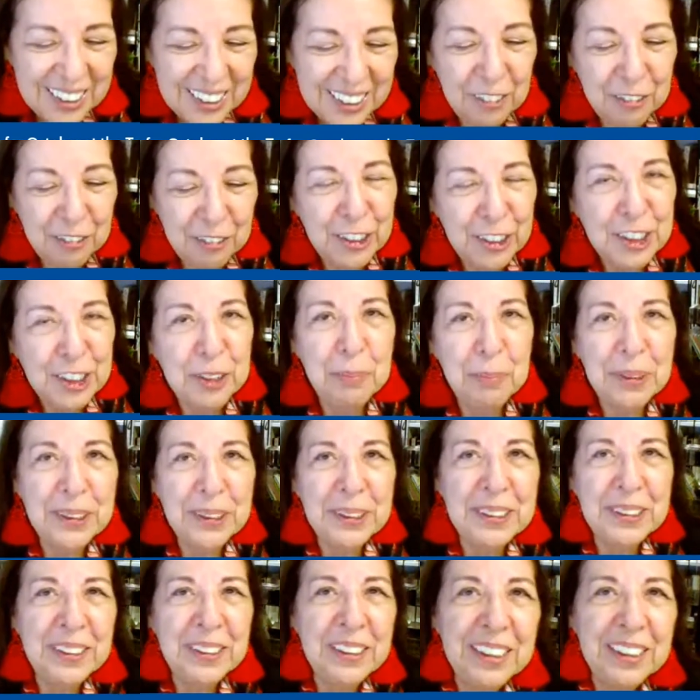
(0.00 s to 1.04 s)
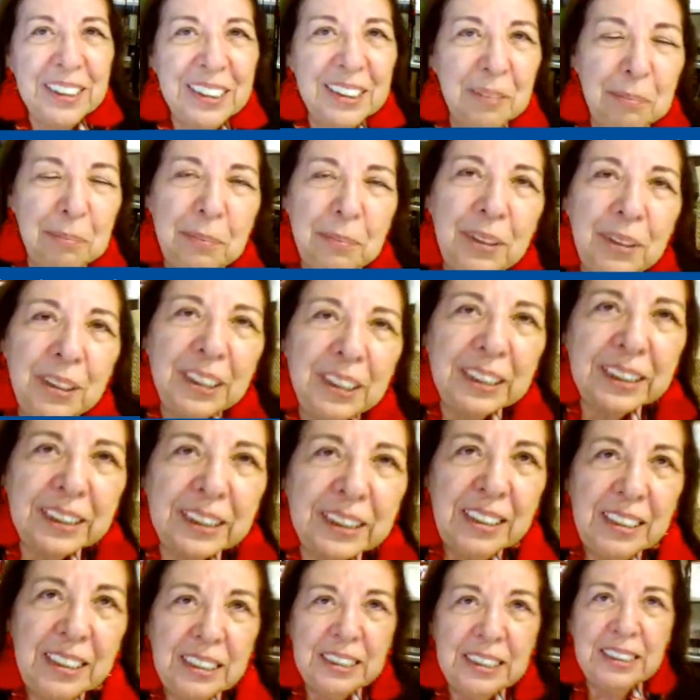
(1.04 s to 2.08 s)
the first person in the book
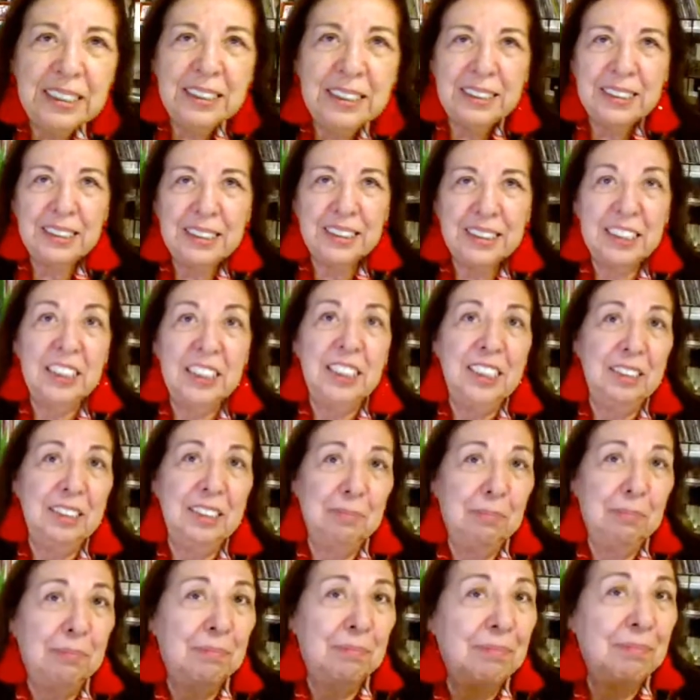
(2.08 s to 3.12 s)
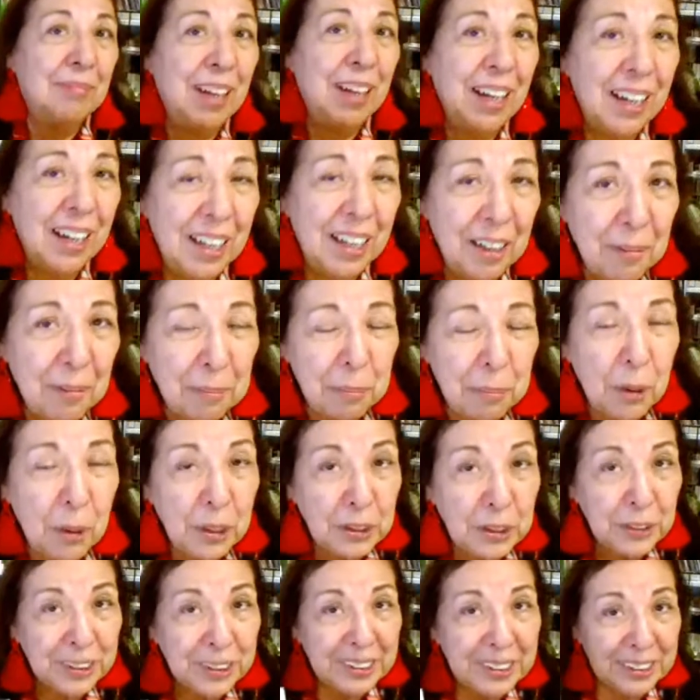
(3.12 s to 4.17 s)
is the uh,
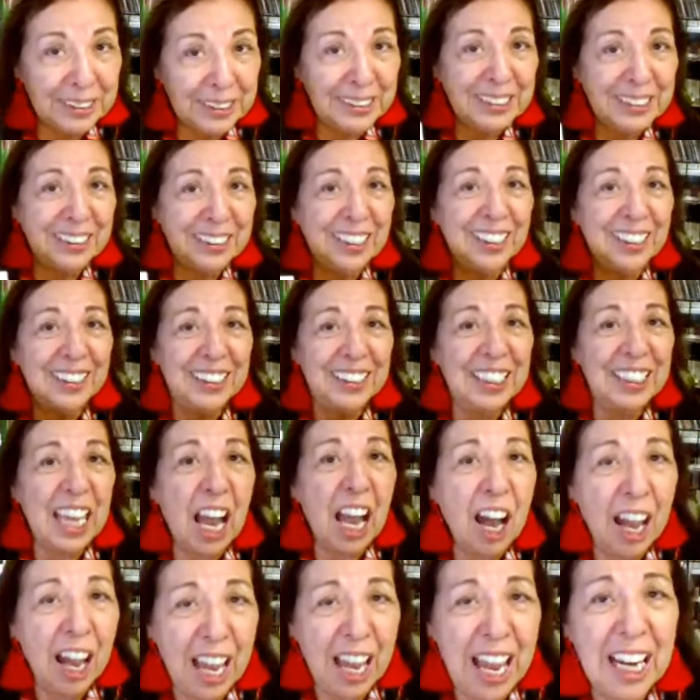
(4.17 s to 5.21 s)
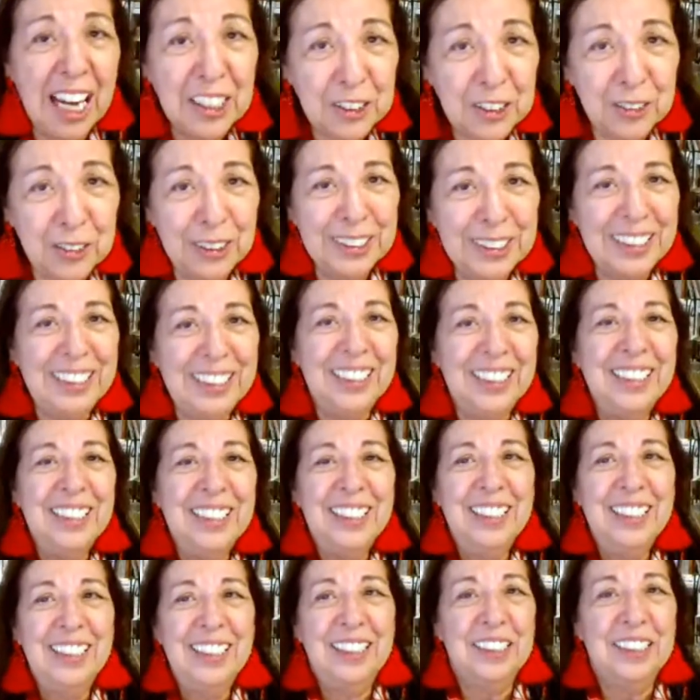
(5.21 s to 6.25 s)
portraitist, the actually
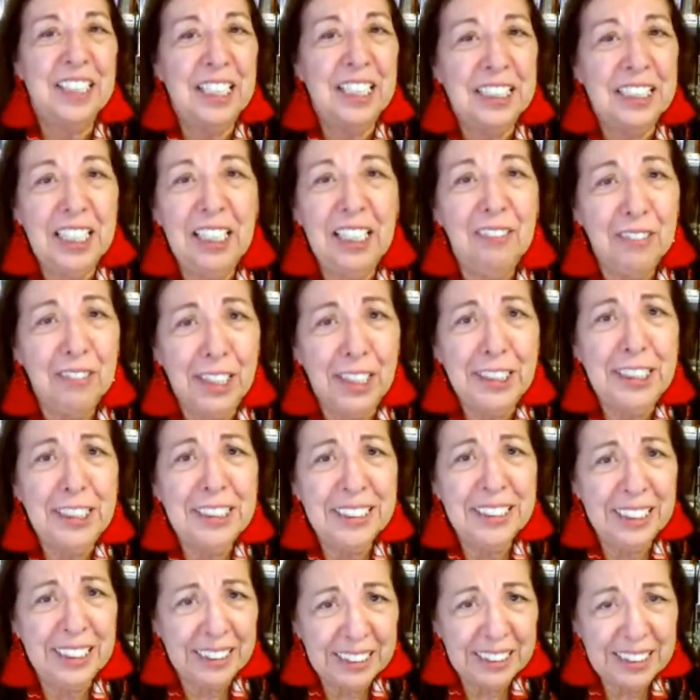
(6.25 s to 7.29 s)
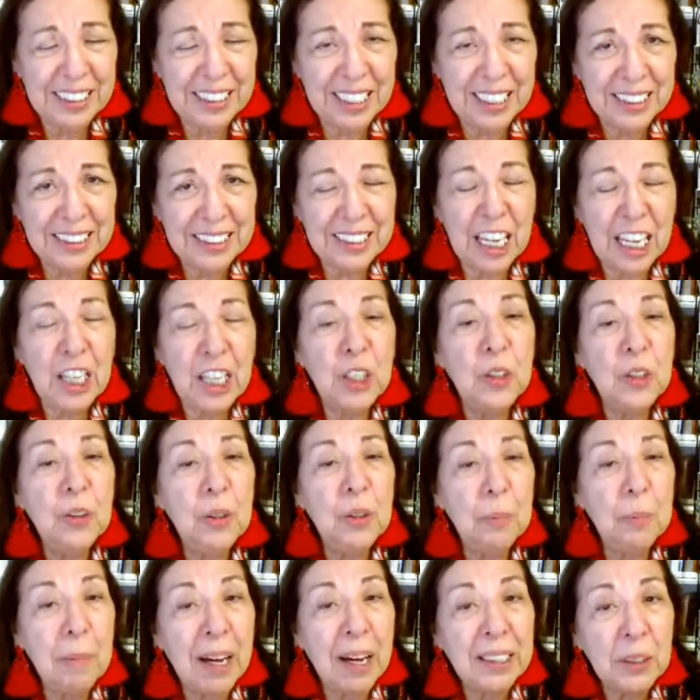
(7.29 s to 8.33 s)
Raquel Valle Sentíes, and
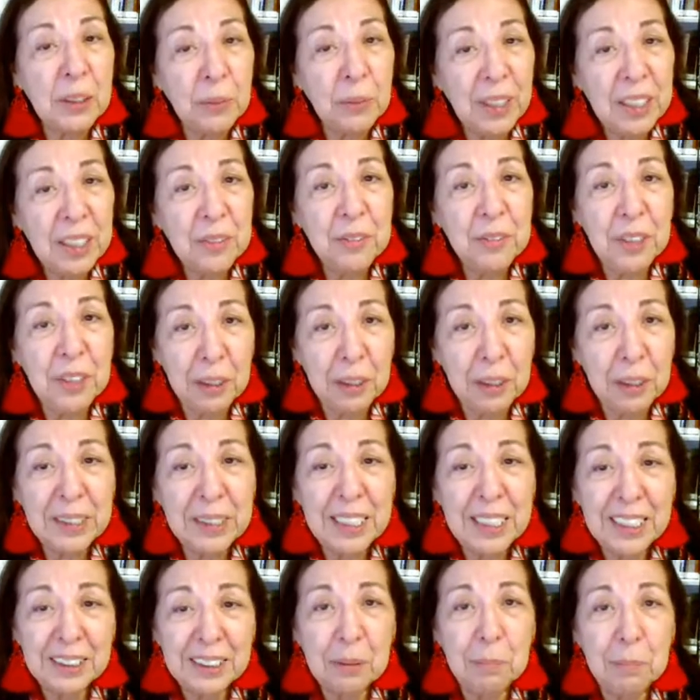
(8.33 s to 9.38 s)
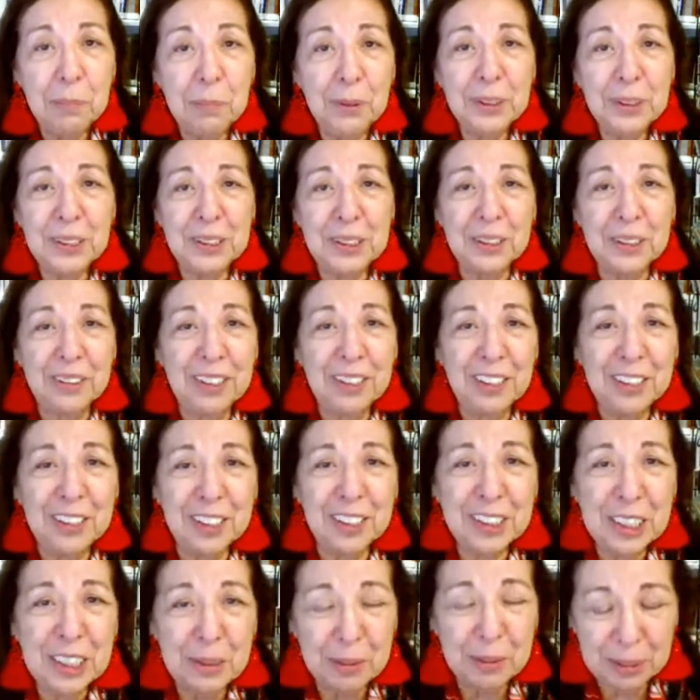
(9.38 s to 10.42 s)
who, by the way, will be at the bookstore on
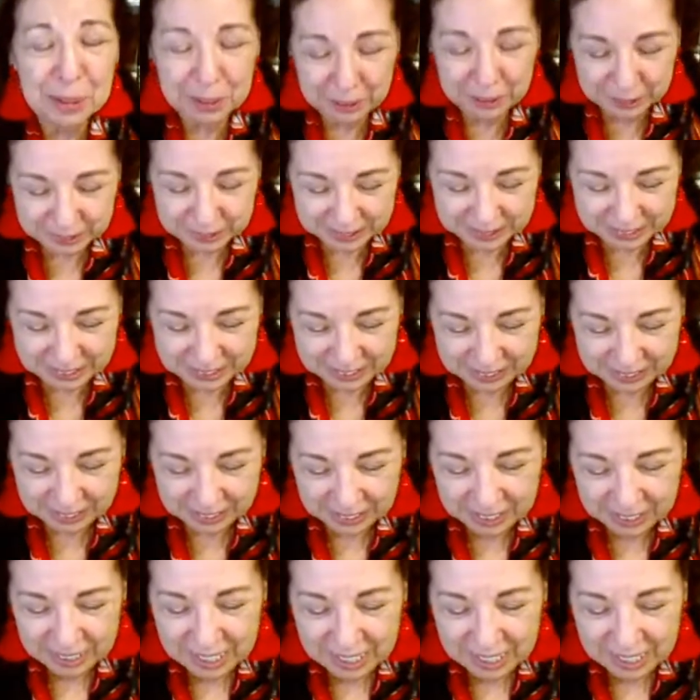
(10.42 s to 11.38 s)
October 13th.